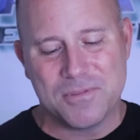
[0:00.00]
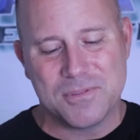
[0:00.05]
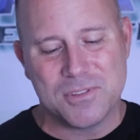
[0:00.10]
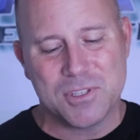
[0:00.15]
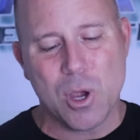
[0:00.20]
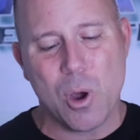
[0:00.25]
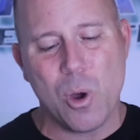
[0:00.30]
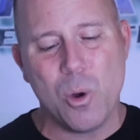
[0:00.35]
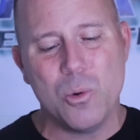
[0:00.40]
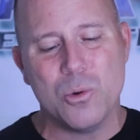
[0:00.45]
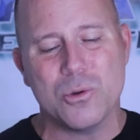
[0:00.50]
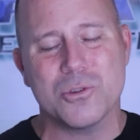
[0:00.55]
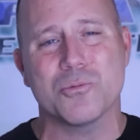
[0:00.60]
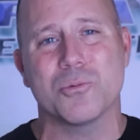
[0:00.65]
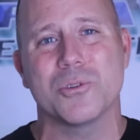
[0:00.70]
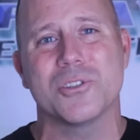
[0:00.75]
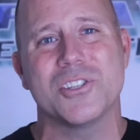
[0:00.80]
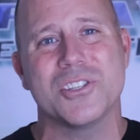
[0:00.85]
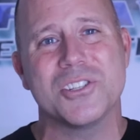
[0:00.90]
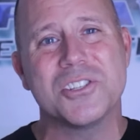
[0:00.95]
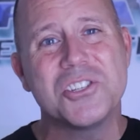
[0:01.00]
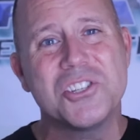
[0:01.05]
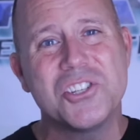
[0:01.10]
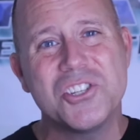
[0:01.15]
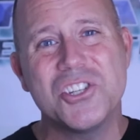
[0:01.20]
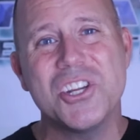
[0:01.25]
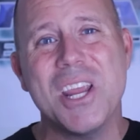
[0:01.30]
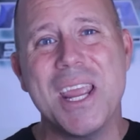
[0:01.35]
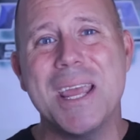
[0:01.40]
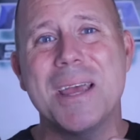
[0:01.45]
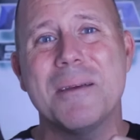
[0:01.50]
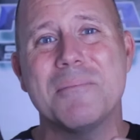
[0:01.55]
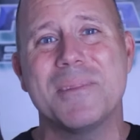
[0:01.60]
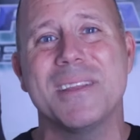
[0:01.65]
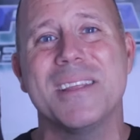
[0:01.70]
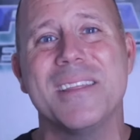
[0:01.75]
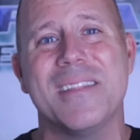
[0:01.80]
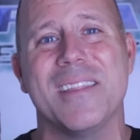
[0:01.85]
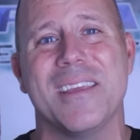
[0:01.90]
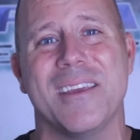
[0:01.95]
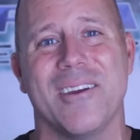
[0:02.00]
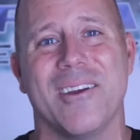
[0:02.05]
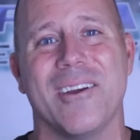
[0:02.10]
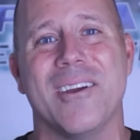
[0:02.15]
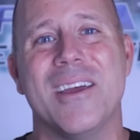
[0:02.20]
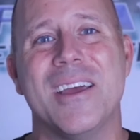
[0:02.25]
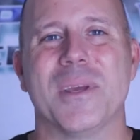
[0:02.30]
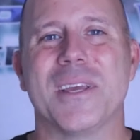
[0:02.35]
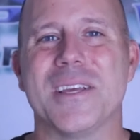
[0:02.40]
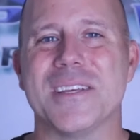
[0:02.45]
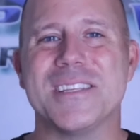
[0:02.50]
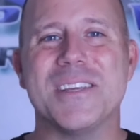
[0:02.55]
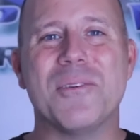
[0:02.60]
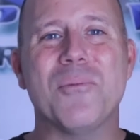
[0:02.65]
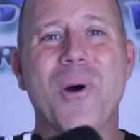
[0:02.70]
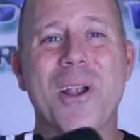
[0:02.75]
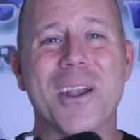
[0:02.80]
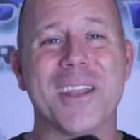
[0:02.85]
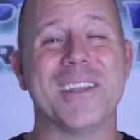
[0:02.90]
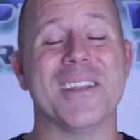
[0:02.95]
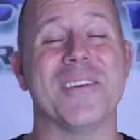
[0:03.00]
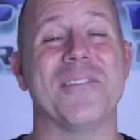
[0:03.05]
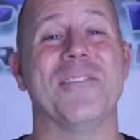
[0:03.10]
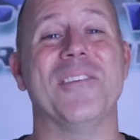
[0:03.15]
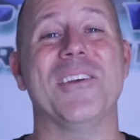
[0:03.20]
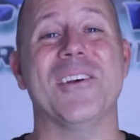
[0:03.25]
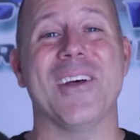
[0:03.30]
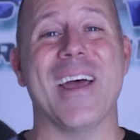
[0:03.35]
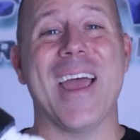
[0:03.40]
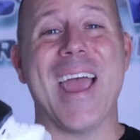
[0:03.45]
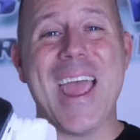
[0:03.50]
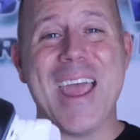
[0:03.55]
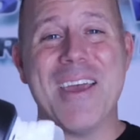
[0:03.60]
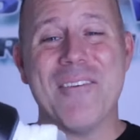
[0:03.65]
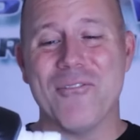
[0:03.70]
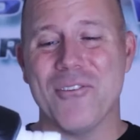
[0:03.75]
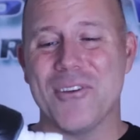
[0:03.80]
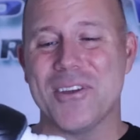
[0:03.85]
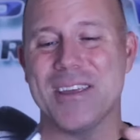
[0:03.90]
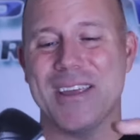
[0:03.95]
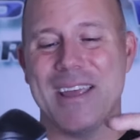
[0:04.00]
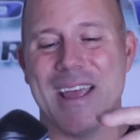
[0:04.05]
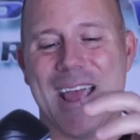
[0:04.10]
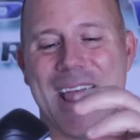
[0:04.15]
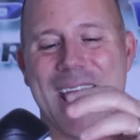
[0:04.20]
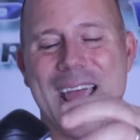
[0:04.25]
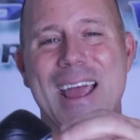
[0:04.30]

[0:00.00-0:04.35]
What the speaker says: toes were just jammed in there because he wanted to feel every